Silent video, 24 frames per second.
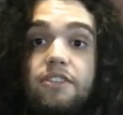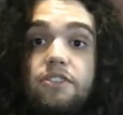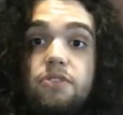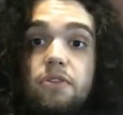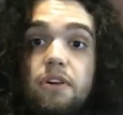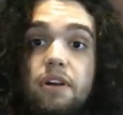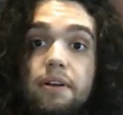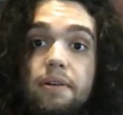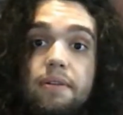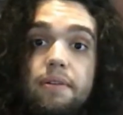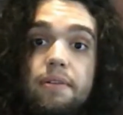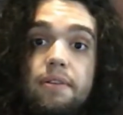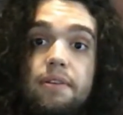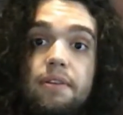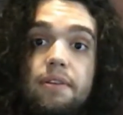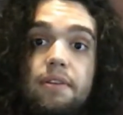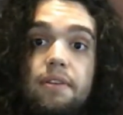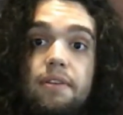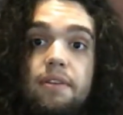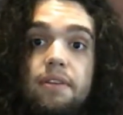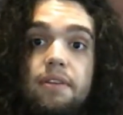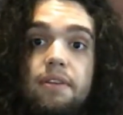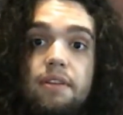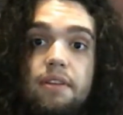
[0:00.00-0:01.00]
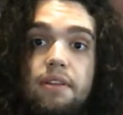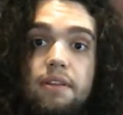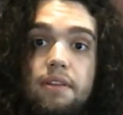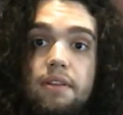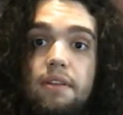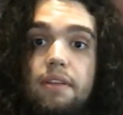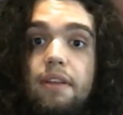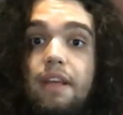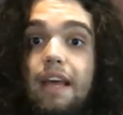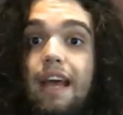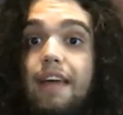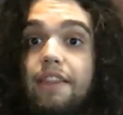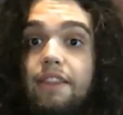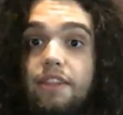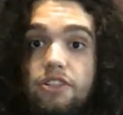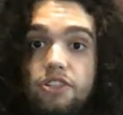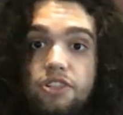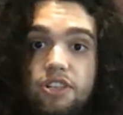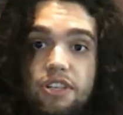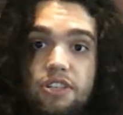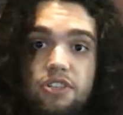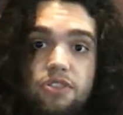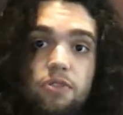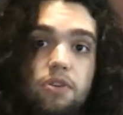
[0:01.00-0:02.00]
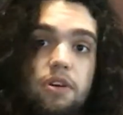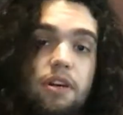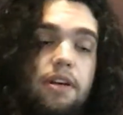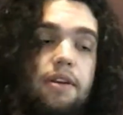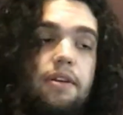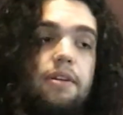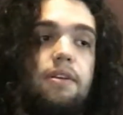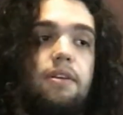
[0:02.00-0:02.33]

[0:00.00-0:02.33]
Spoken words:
string. And the G string.